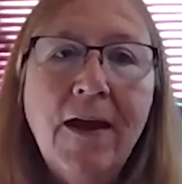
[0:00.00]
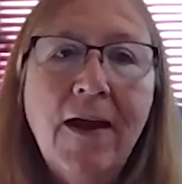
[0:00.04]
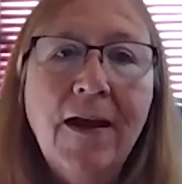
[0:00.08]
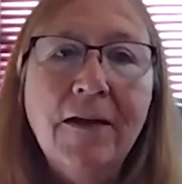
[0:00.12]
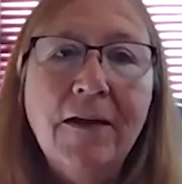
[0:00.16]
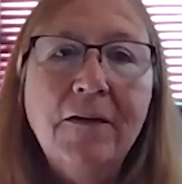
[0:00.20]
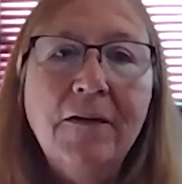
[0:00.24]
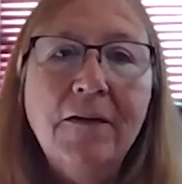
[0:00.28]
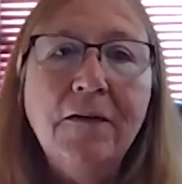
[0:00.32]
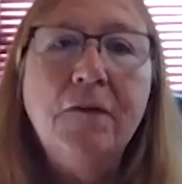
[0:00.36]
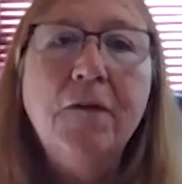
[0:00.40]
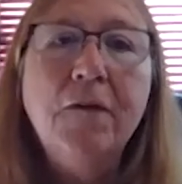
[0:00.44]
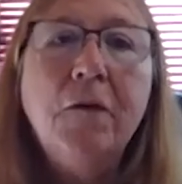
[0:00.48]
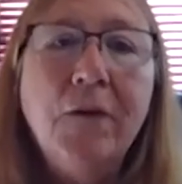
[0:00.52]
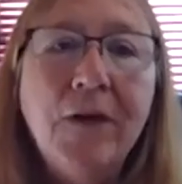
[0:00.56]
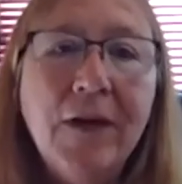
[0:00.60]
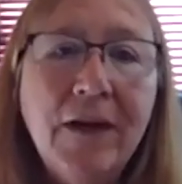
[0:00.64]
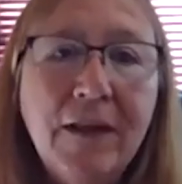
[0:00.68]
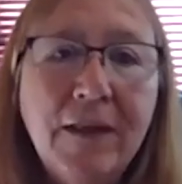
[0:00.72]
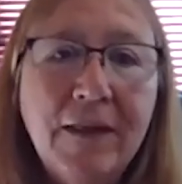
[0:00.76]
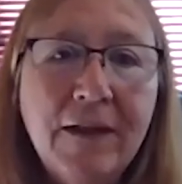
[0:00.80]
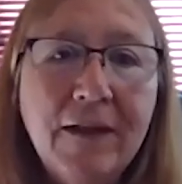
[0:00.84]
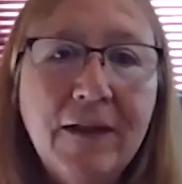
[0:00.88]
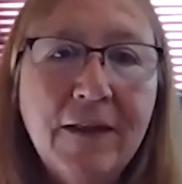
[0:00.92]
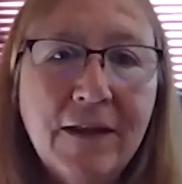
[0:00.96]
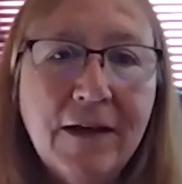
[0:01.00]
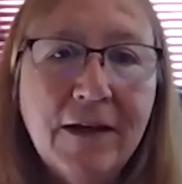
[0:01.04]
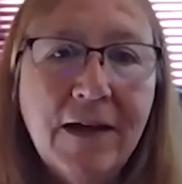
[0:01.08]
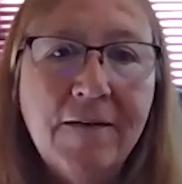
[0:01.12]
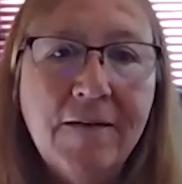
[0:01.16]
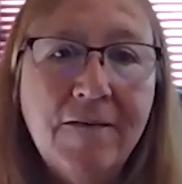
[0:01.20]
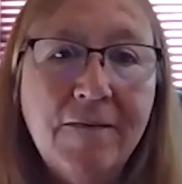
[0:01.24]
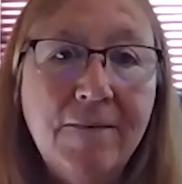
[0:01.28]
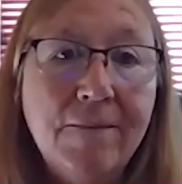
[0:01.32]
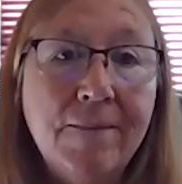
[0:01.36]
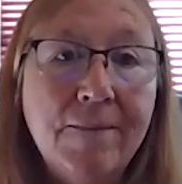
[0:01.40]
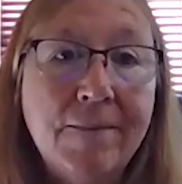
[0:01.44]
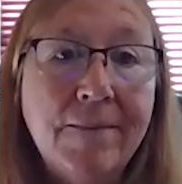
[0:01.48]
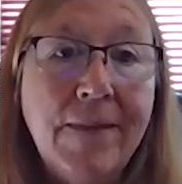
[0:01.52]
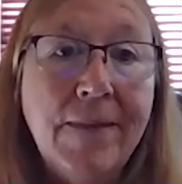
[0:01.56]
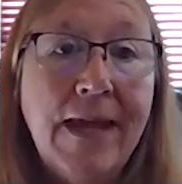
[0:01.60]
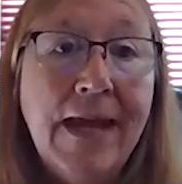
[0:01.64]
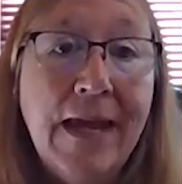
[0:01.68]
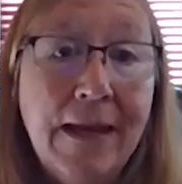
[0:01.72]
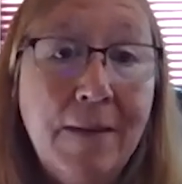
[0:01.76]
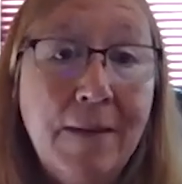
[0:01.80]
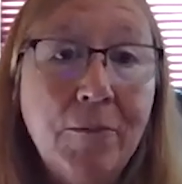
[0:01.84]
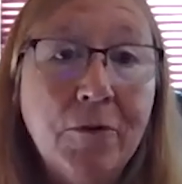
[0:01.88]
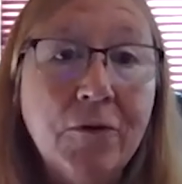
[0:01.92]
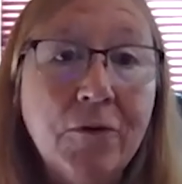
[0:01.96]
And so anything that I'm
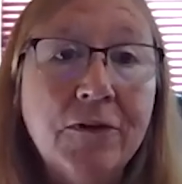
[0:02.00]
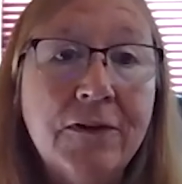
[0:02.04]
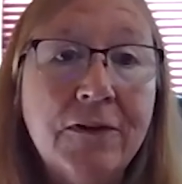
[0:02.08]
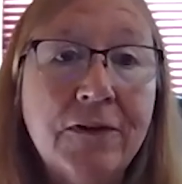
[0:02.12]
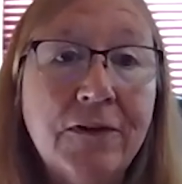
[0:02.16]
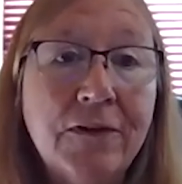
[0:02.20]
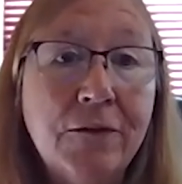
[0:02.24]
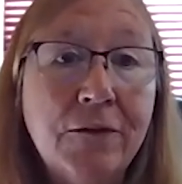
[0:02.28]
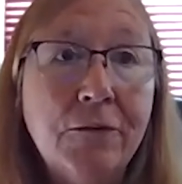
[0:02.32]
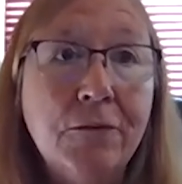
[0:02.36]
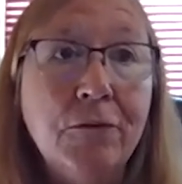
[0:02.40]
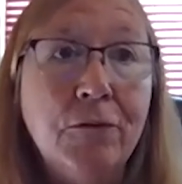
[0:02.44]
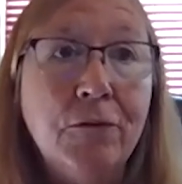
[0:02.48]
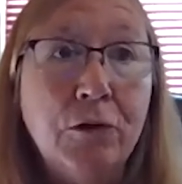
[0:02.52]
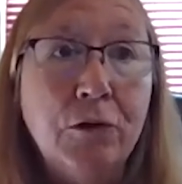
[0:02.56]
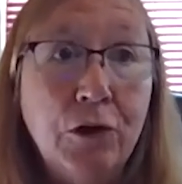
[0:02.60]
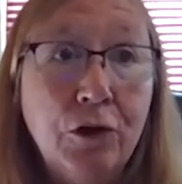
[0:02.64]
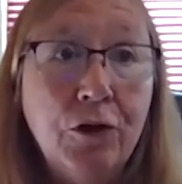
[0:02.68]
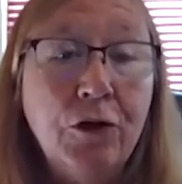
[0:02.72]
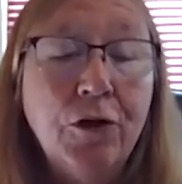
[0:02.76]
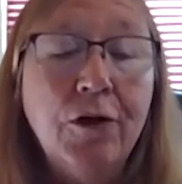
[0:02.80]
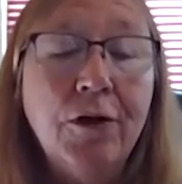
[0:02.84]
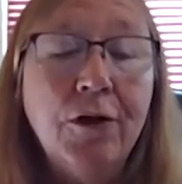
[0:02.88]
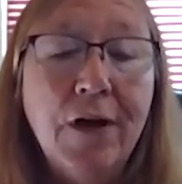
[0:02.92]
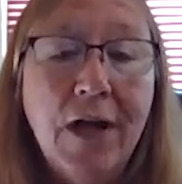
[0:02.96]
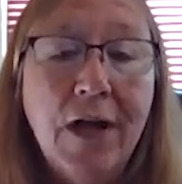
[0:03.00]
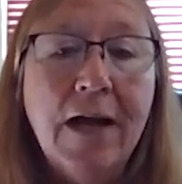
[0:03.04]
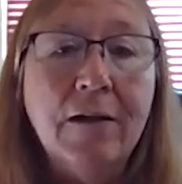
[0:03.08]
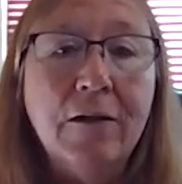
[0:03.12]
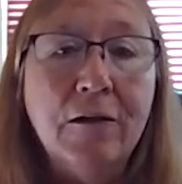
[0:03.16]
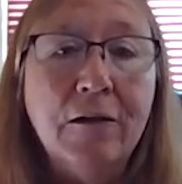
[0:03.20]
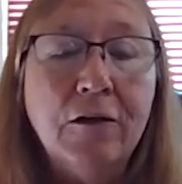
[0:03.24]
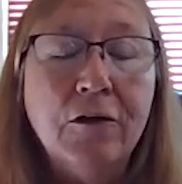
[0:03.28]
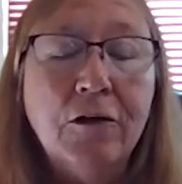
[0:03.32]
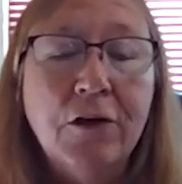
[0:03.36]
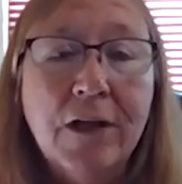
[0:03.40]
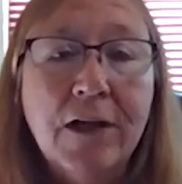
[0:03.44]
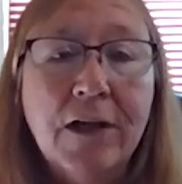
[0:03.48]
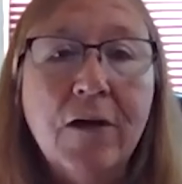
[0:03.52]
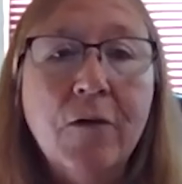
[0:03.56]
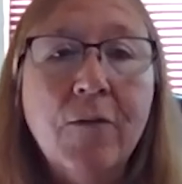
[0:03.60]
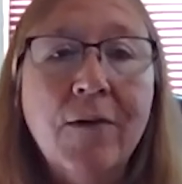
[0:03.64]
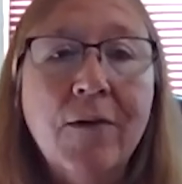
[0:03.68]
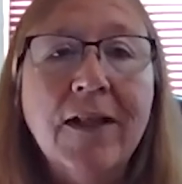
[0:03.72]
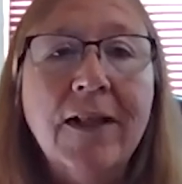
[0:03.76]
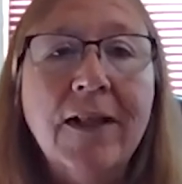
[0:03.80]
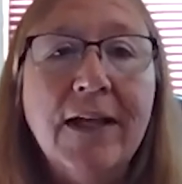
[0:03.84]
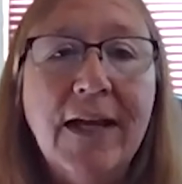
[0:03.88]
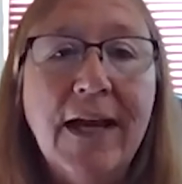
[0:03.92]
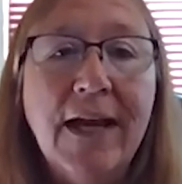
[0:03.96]
able to learn, I'll learn it
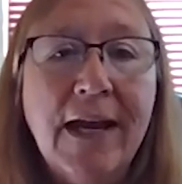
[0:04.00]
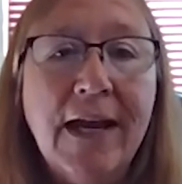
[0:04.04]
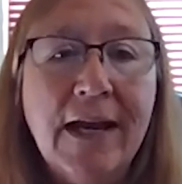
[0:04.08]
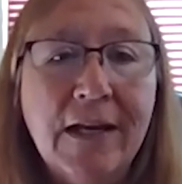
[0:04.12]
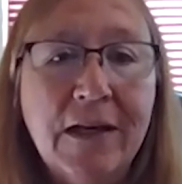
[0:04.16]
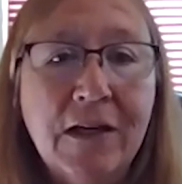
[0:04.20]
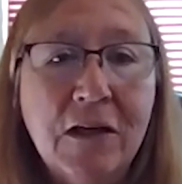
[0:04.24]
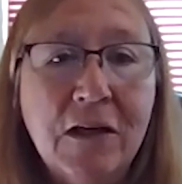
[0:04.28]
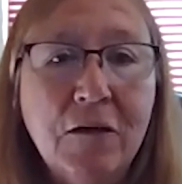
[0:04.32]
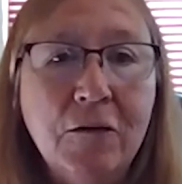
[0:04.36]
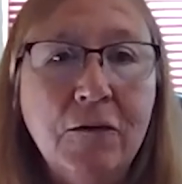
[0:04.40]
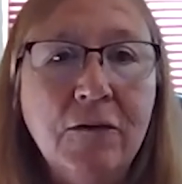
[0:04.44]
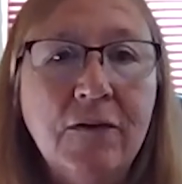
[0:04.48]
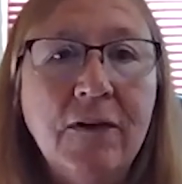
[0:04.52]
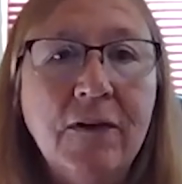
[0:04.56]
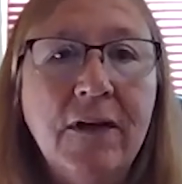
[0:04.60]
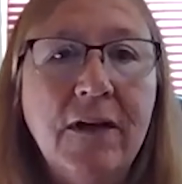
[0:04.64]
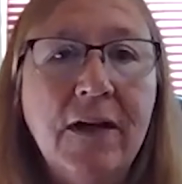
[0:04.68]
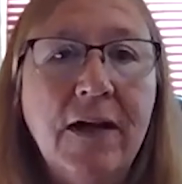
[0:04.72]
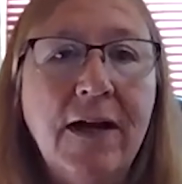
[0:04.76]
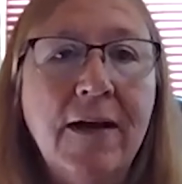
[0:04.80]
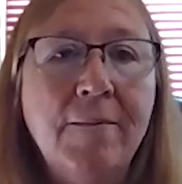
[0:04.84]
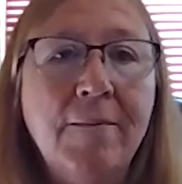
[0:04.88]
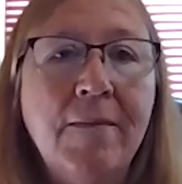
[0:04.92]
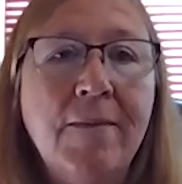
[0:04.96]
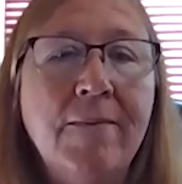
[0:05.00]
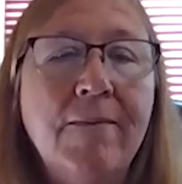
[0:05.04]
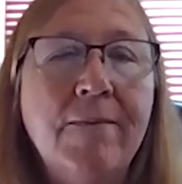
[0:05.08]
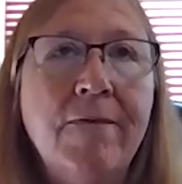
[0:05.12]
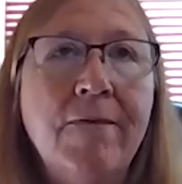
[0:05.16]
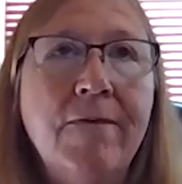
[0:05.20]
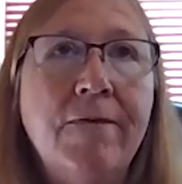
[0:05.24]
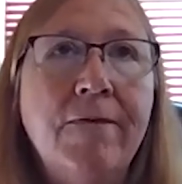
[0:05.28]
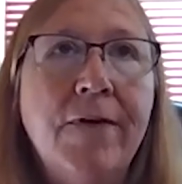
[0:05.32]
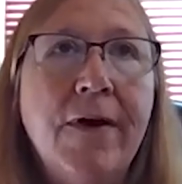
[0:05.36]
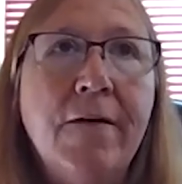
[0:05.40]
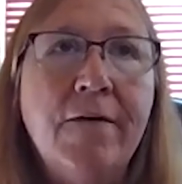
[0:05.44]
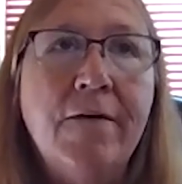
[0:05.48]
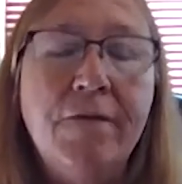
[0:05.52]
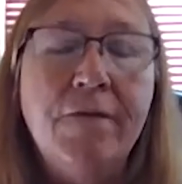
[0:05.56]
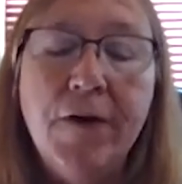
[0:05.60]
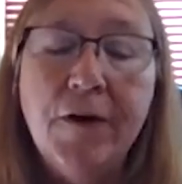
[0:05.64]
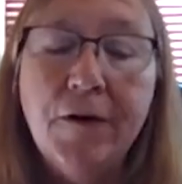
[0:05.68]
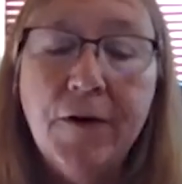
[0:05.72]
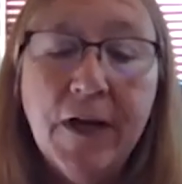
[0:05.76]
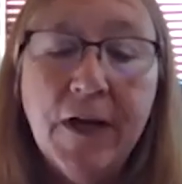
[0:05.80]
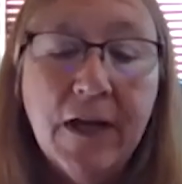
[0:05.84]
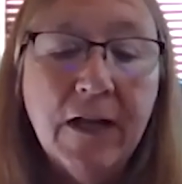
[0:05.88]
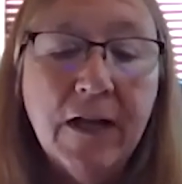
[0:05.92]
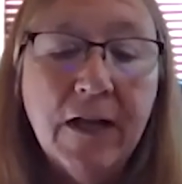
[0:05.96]
quickly and use it. I'm a
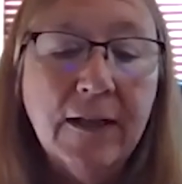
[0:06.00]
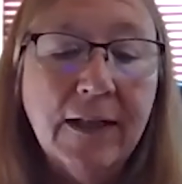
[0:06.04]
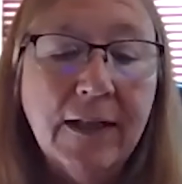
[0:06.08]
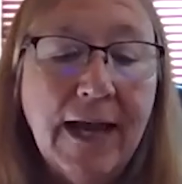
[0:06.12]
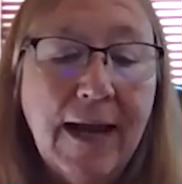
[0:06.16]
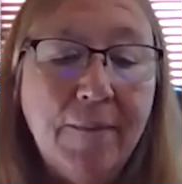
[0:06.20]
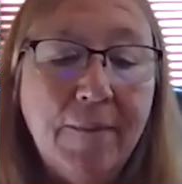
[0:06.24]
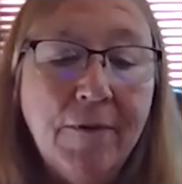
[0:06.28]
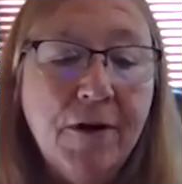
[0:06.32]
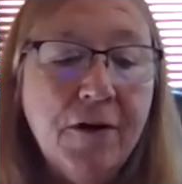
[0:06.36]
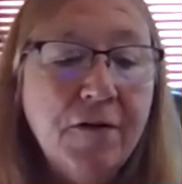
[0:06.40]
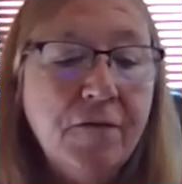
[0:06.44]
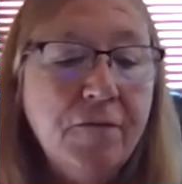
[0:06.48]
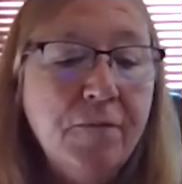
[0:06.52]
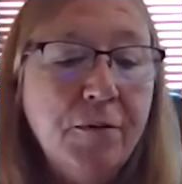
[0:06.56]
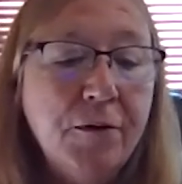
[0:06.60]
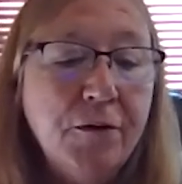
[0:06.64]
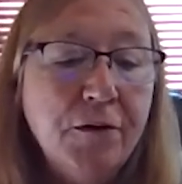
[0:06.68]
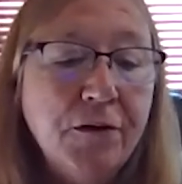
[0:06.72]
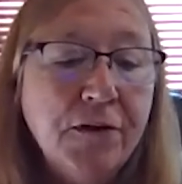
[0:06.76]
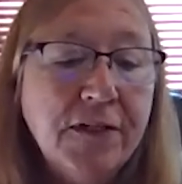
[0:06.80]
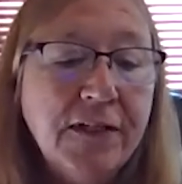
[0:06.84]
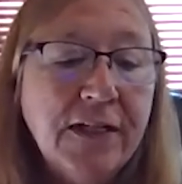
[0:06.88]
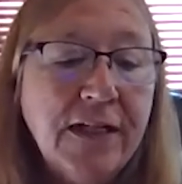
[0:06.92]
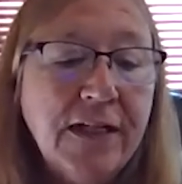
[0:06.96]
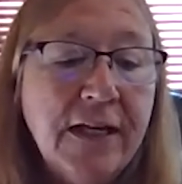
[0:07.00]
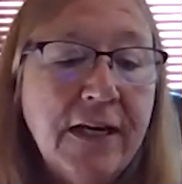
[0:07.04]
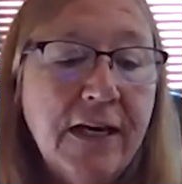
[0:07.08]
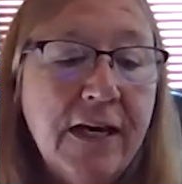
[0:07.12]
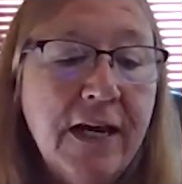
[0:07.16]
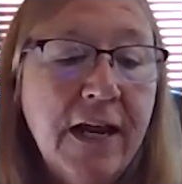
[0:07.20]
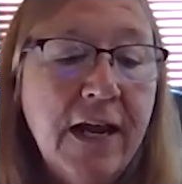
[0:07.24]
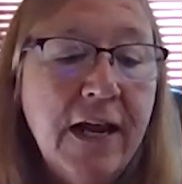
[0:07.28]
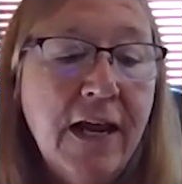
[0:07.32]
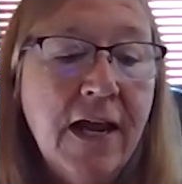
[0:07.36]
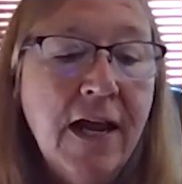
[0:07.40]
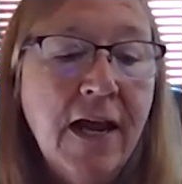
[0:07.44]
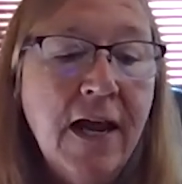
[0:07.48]
very collaborative person.